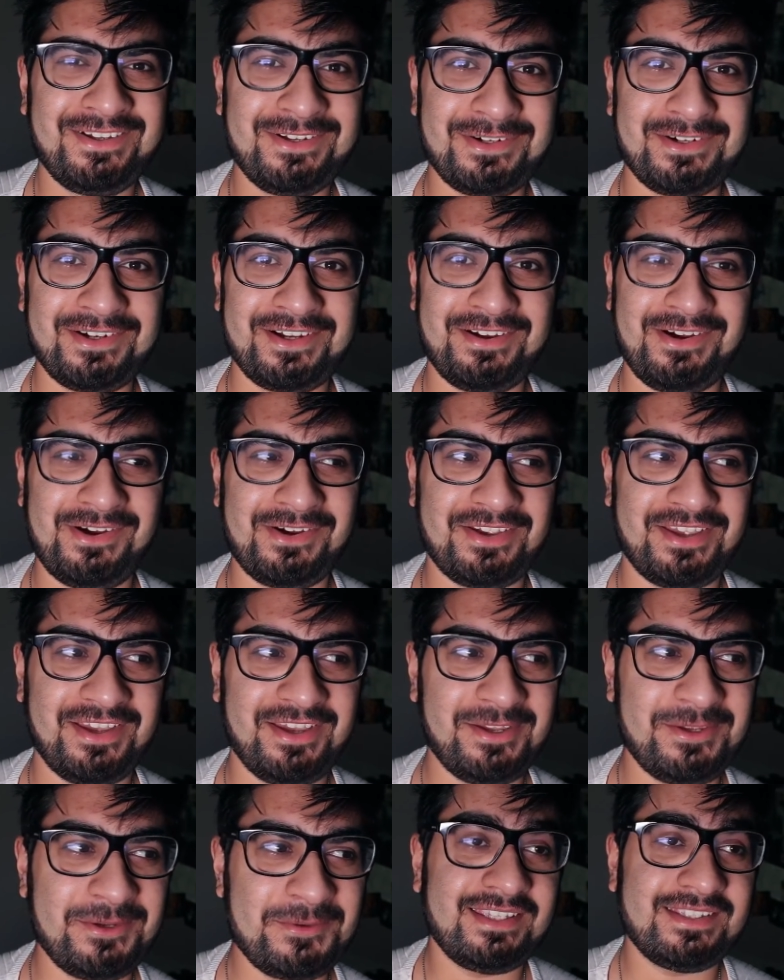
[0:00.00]
Alright,
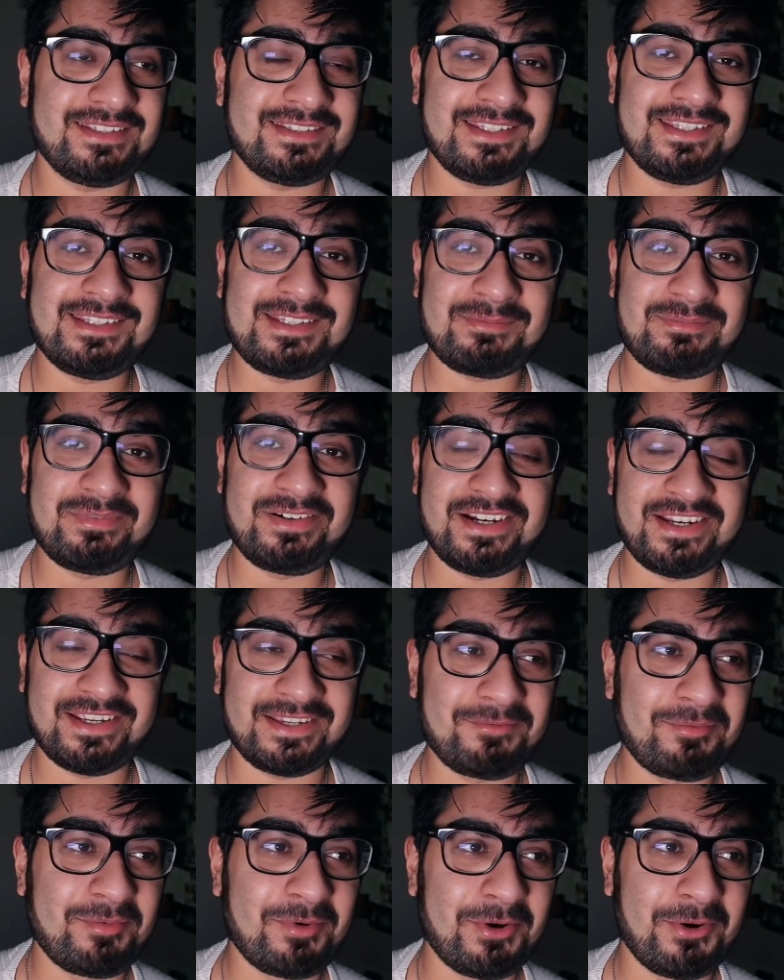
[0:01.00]
okay. He's, he's a
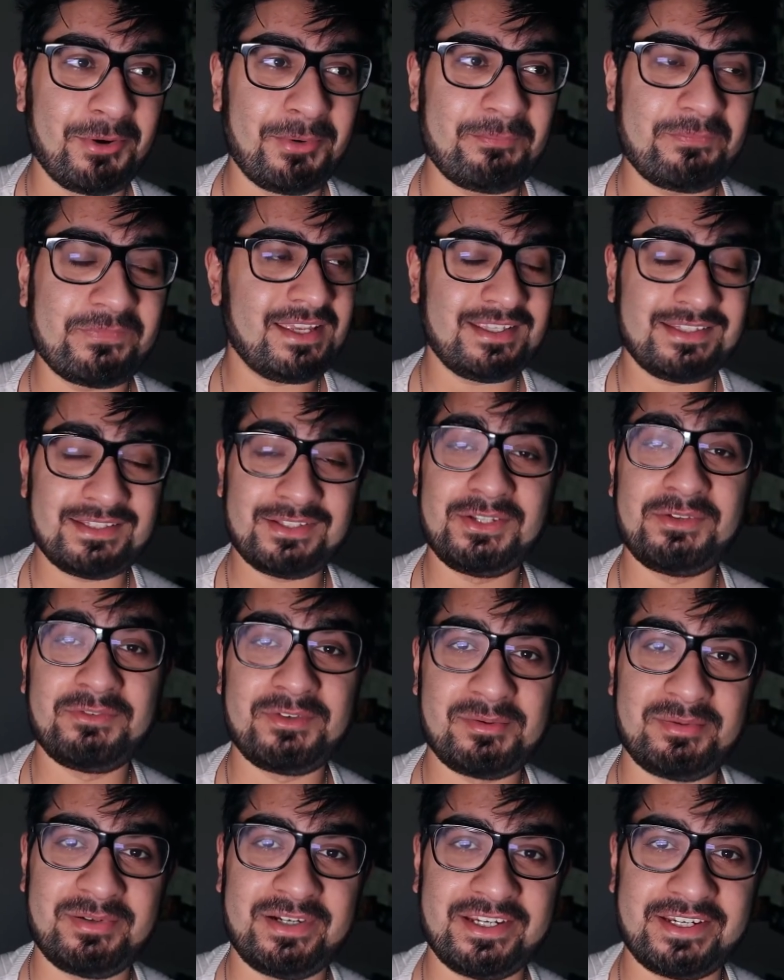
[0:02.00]
prick, but he's a lovely
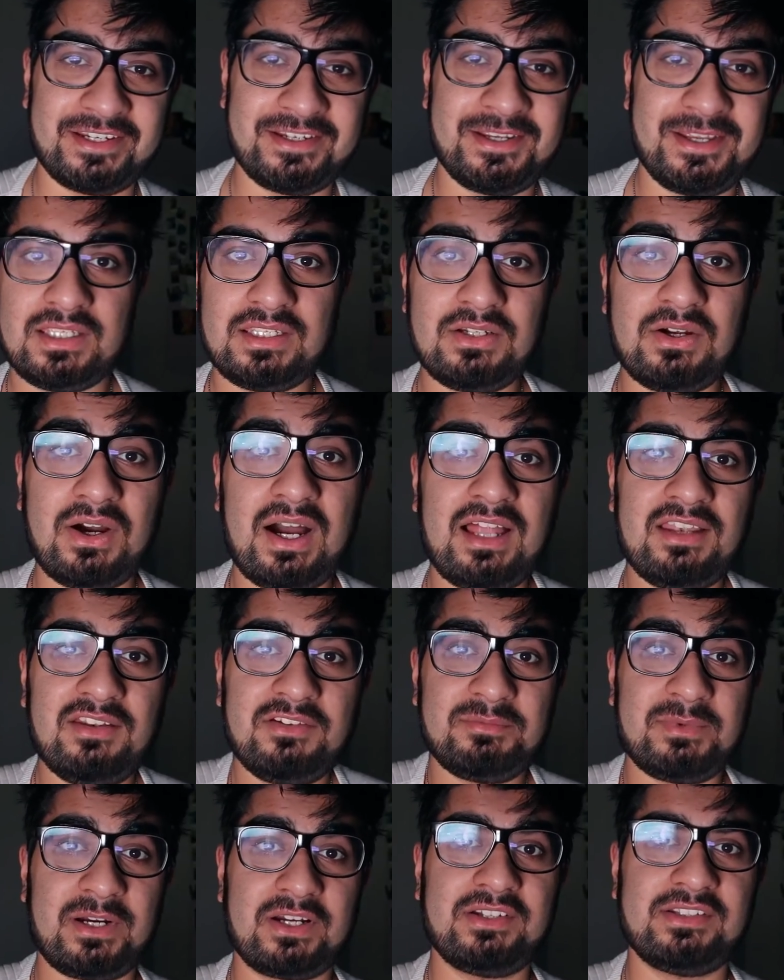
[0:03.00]
prick. You know, I love
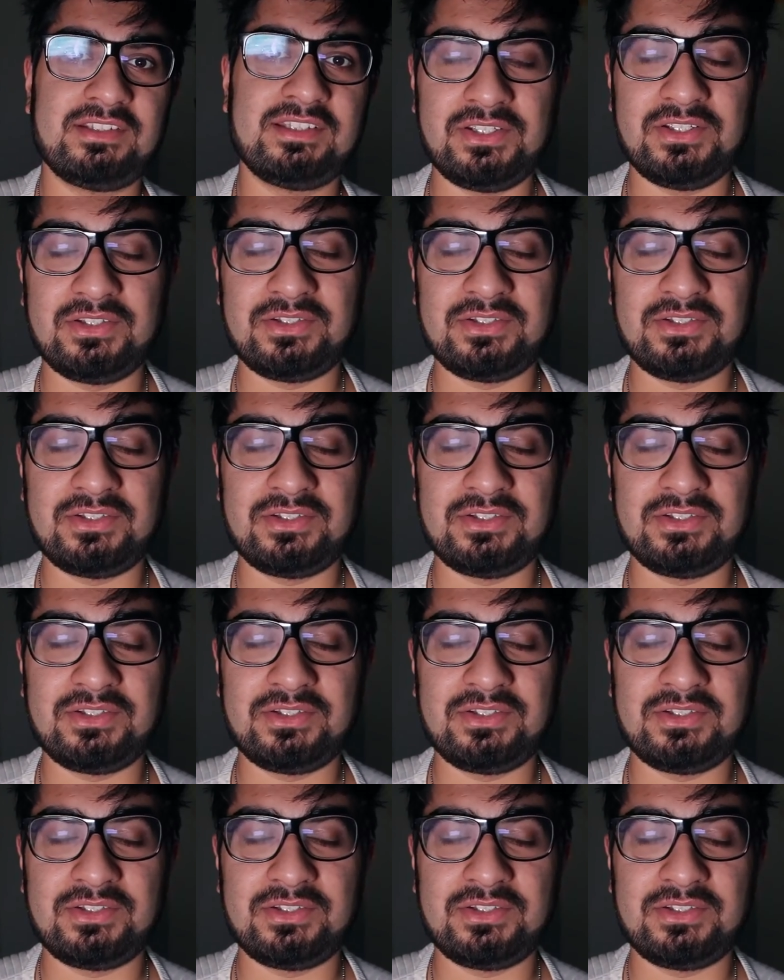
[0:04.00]
my cousin